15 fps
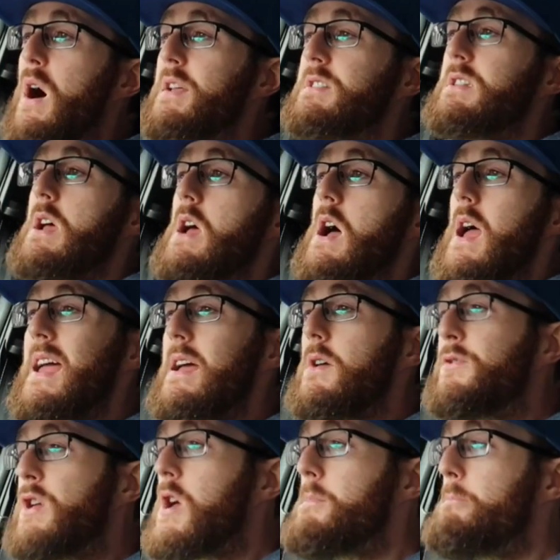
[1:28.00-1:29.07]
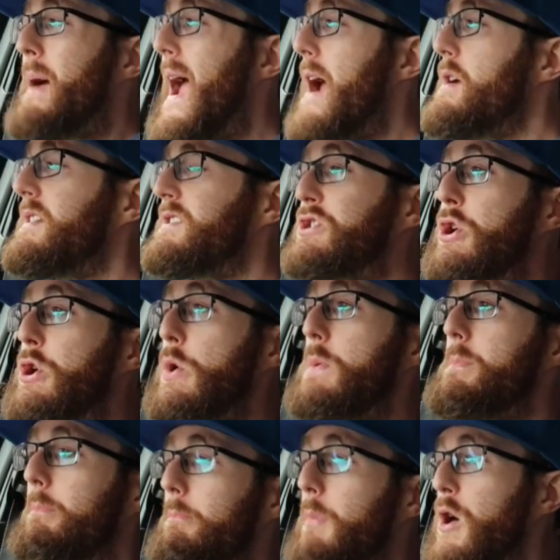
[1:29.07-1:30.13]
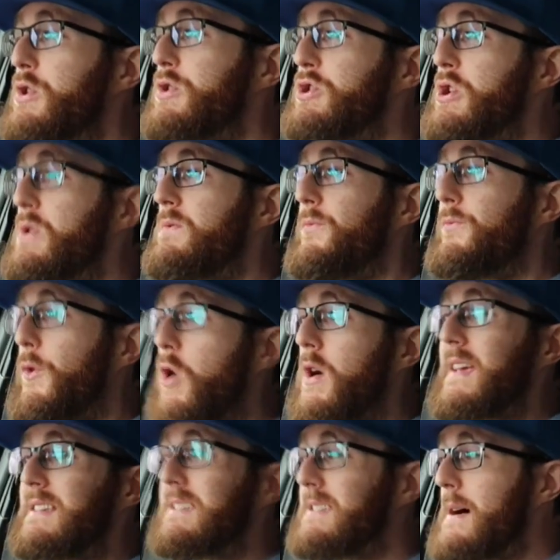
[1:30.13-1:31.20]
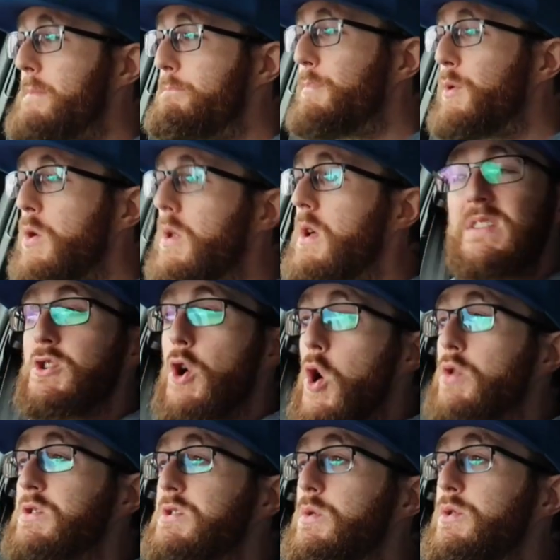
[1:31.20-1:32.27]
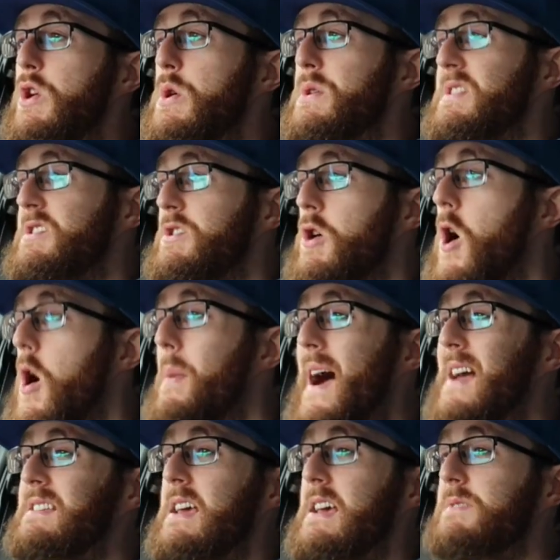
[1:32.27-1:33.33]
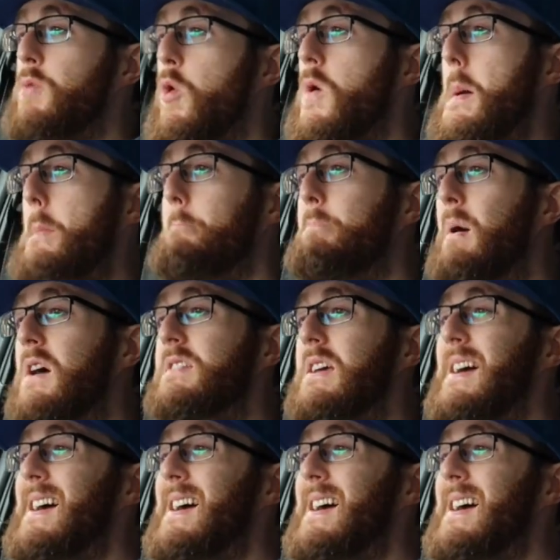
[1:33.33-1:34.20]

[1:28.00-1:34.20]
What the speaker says: but if you compare it to Mountune, for example, which also uses a cob access port, but